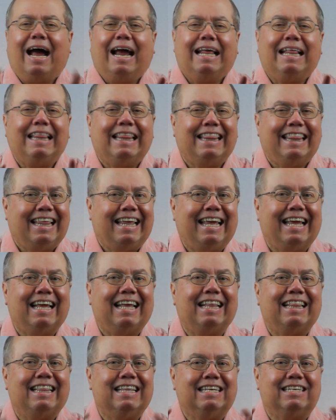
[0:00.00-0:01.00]
I
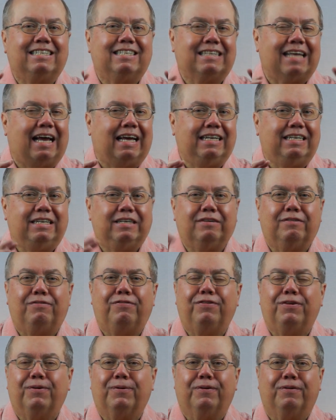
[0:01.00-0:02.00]
think this idea of
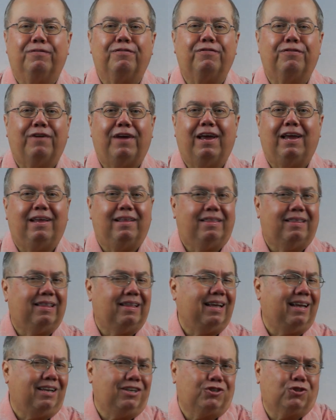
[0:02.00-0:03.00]
fear and faith I
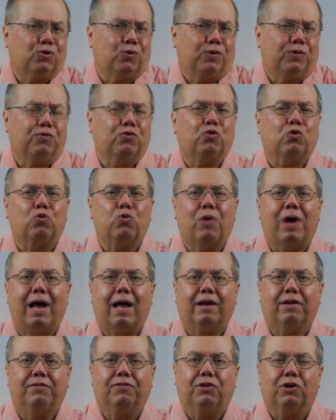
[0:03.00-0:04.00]
think, sort of grew
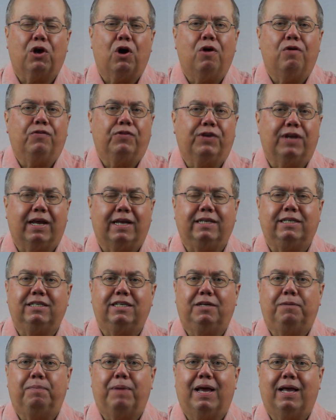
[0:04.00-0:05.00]
out of the COVID
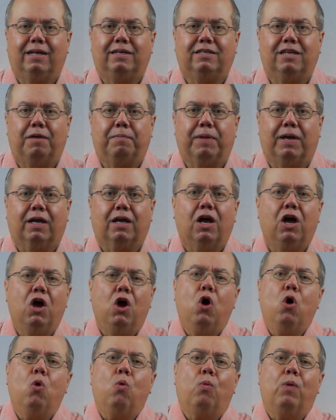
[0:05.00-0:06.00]
19 pandemic
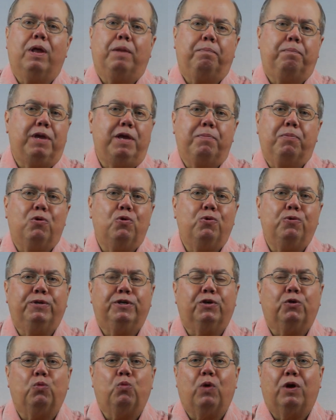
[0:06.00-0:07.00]
when people who
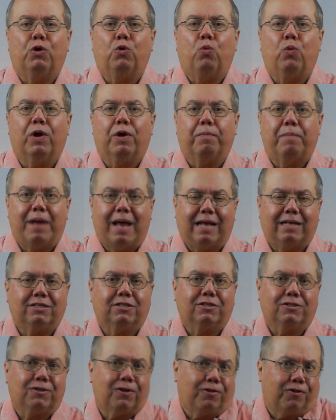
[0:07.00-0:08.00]
didn't want to wear
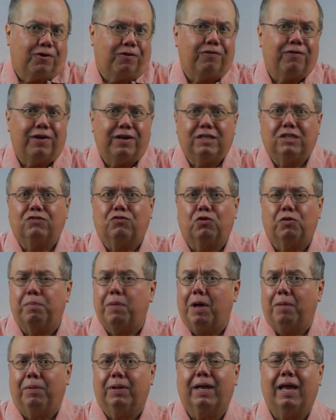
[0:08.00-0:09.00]
masks on their face for a
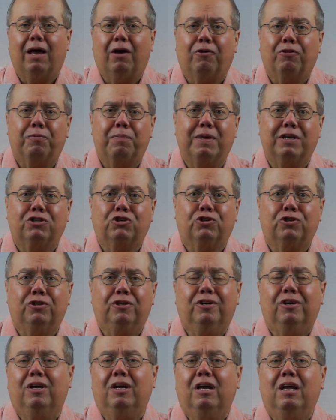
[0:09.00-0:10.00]
public health
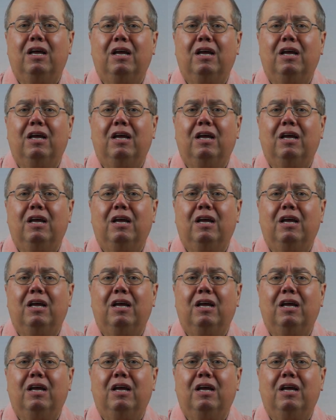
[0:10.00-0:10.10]
measure